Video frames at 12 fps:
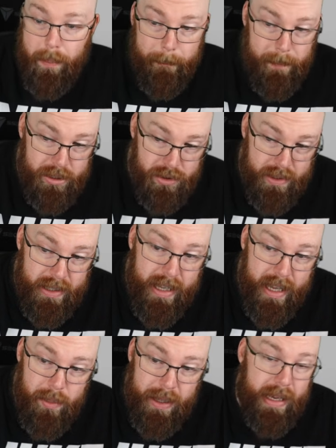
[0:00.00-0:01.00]
Major League
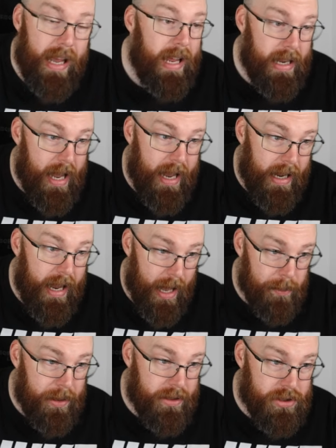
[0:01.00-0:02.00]
Gaming, aka
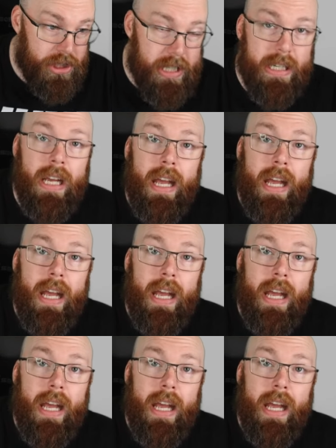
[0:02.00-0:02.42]
MLG.